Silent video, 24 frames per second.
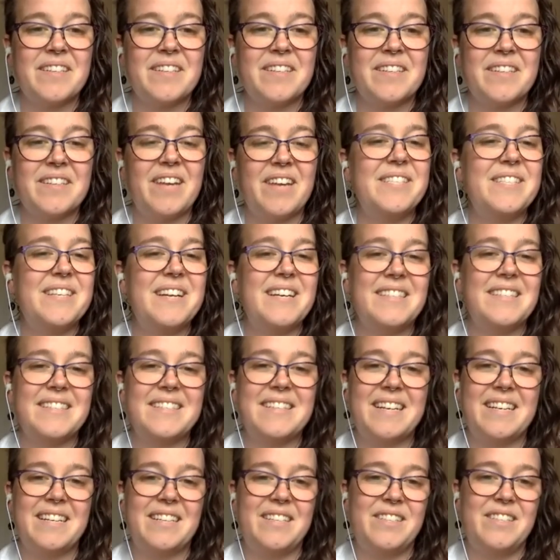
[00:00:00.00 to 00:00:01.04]
Life is
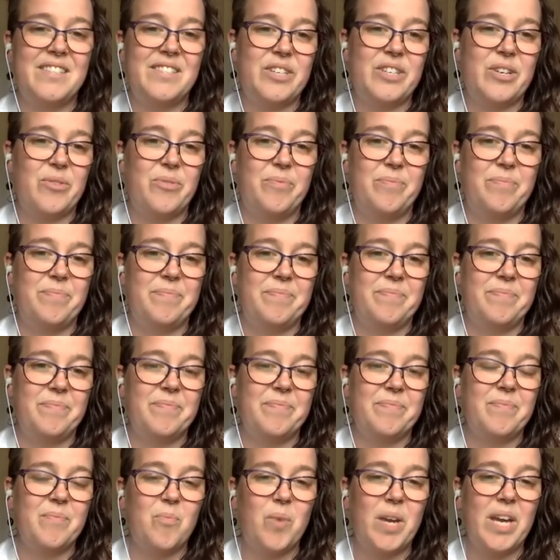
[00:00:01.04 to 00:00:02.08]
not set in stone.
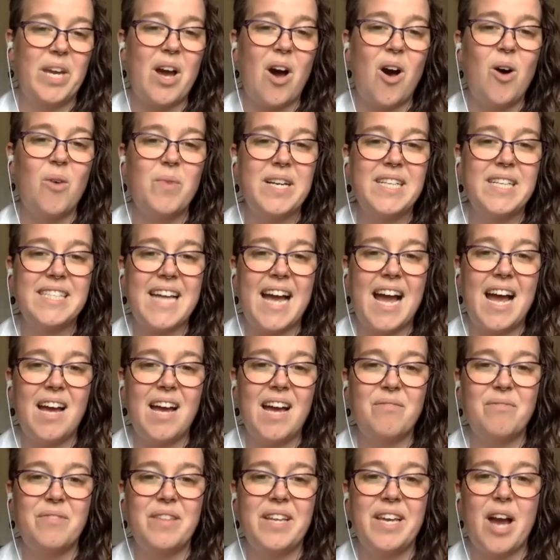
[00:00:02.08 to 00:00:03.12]
We always
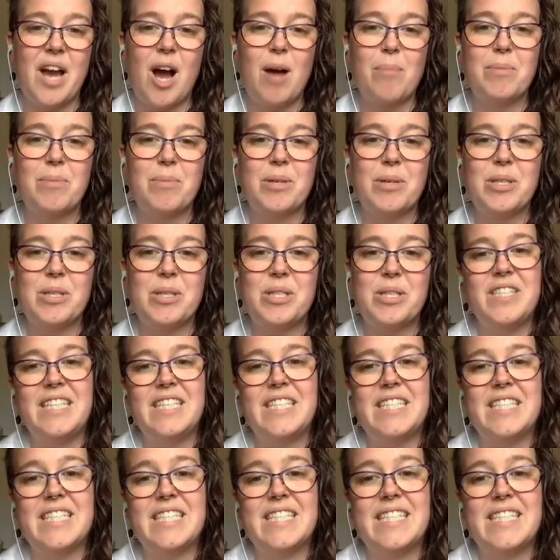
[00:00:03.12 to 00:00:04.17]
have the
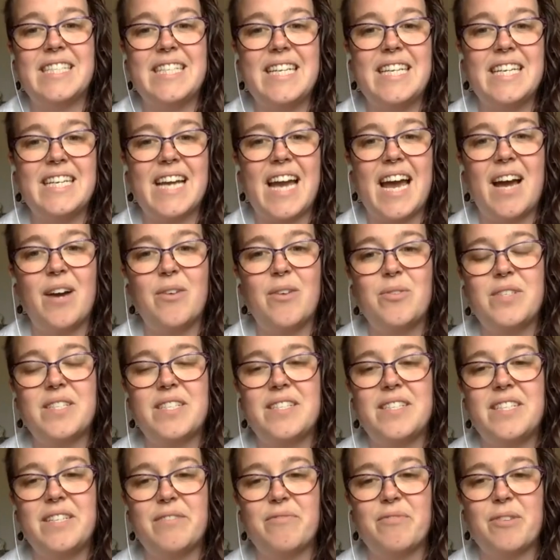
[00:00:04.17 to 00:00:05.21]
opportunity to seek out
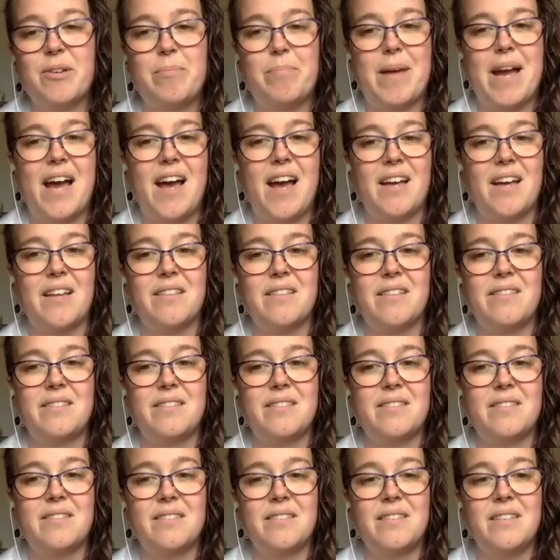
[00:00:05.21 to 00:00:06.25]
different
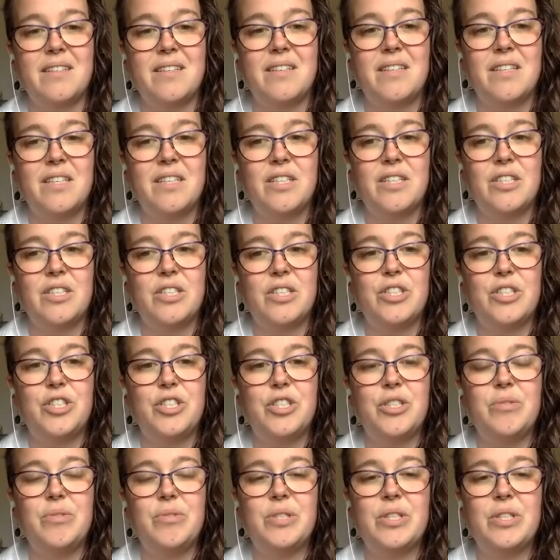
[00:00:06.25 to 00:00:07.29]
paths, to
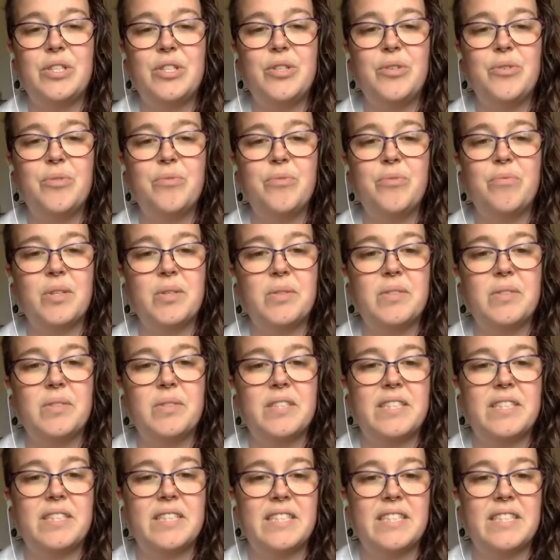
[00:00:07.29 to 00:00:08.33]
choose a new route
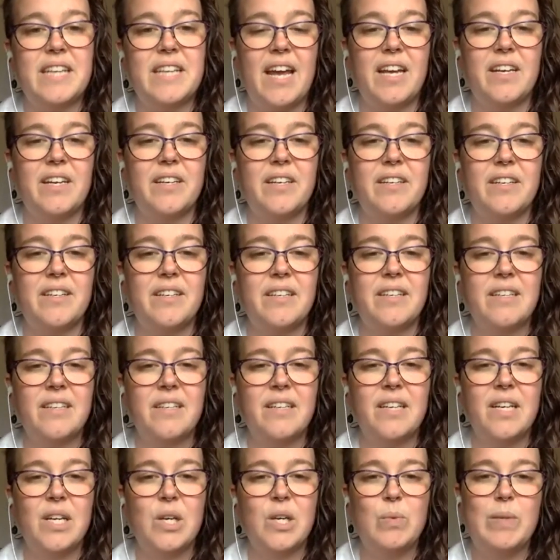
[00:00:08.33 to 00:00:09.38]
to take.
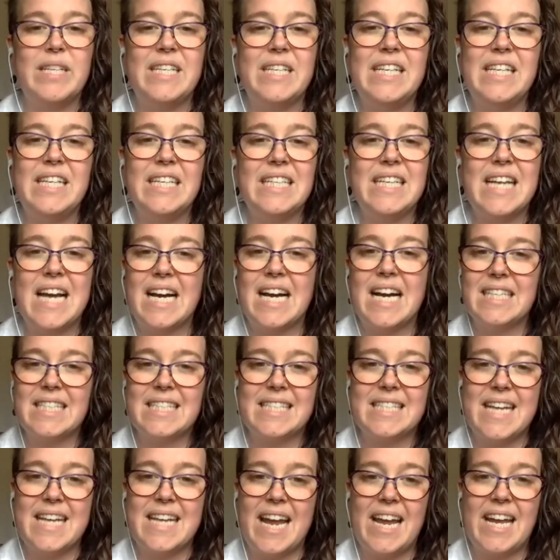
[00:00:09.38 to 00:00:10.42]
We need not
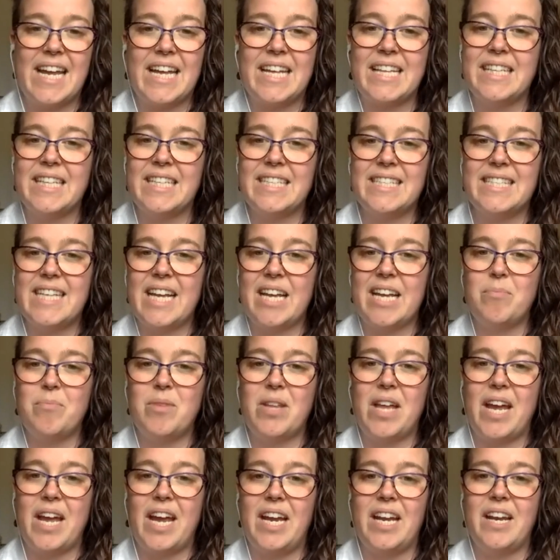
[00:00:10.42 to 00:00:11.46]
stay in the same
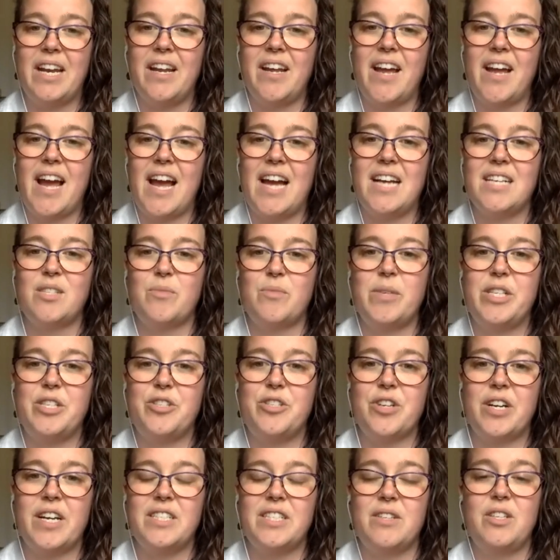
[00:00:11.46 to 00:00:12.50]
lane as we
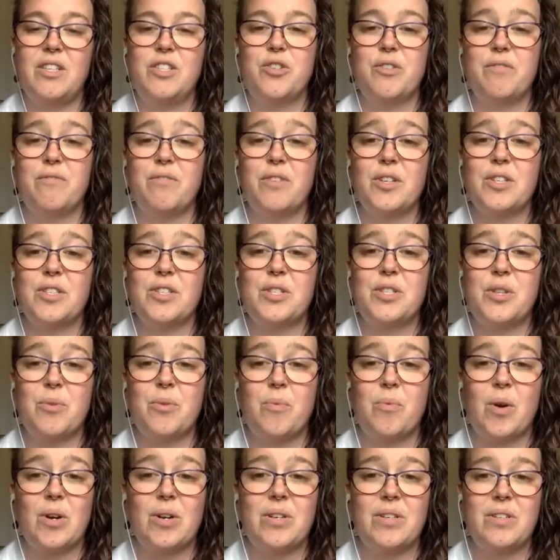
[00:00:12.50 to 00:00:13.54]
tra traverse the
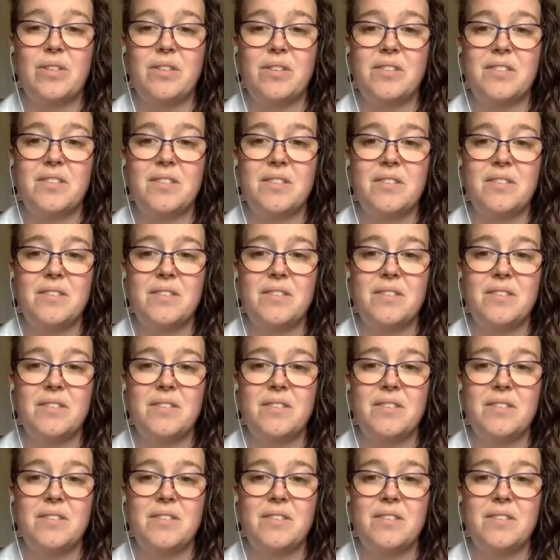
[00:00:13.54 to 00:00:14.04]
world.